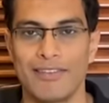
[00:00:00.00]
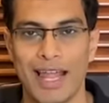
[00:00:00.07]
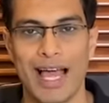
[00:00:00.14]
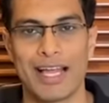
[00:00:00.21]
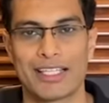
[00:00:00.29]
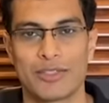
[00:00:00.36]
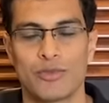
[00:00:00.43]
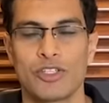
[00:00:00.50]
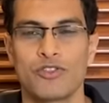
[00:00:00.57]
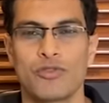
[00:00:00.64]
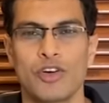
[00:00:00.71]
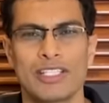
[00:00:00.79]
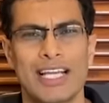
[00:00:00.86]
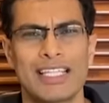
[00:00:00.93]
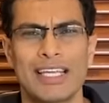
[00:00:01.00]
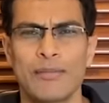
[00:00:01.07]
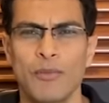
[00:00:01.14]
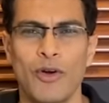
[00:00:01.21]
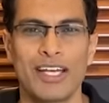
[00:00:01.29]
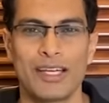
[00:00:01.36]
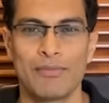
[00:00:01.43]
flags, which was I
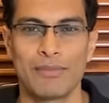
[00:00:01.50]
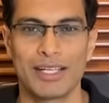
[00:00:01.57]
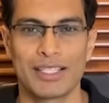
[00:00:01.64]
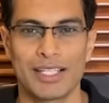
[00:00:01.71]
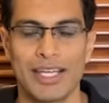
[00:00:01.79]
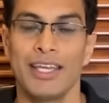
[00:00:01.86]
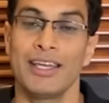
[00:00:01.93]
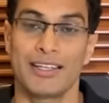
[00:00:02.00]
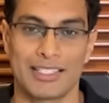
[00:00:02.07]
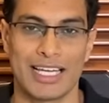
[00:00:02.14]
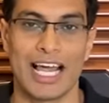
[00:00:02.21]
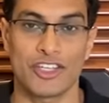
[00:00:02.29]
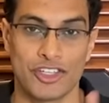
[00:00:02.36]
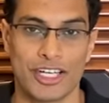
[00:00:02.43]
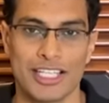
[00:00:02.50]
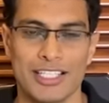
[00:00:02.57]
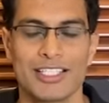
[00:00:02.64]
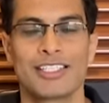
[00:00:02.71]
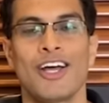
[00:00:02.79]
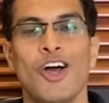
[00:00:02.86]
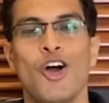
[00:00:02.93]
think point number
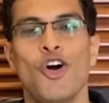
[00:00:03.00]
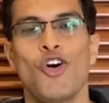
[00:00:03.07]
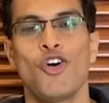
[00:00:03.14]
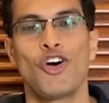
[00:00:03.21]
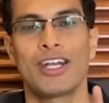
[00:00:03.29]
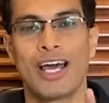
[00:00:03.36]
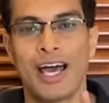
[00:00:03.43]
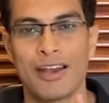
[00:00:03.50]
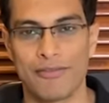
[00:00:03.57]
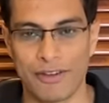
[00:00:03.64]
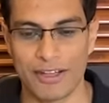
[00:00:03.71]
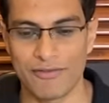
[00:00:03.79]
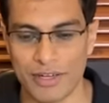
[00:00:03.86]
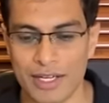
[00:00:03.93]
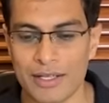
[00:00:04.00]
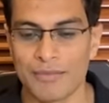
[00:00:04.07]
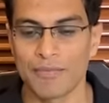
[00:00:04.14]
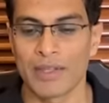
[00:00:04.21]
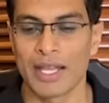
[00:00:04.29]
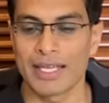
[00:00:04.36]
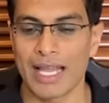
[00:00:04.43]
3/risks on our framework.
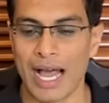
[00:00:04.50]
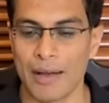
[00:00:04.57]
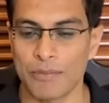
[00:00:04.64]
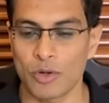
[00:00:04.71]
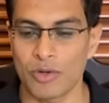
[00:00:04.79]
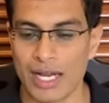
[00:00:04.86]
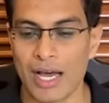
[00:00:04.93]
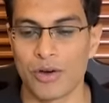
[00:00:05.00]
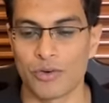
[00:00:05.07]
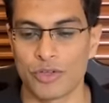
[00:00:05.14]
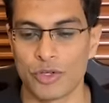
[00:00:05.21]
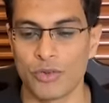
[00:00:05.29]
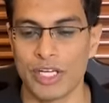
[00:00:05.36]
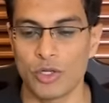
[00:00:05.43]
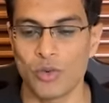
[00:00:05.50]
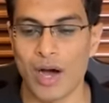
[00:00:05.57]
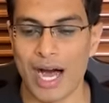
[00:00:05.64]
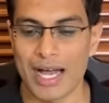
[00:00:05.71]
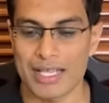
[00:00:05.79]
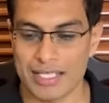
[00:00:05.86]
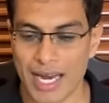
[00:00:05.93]
Ki aapko now you need to
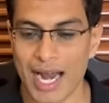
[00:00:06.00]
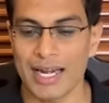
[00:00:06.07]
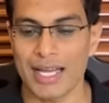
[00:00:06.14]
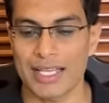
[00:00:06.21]
start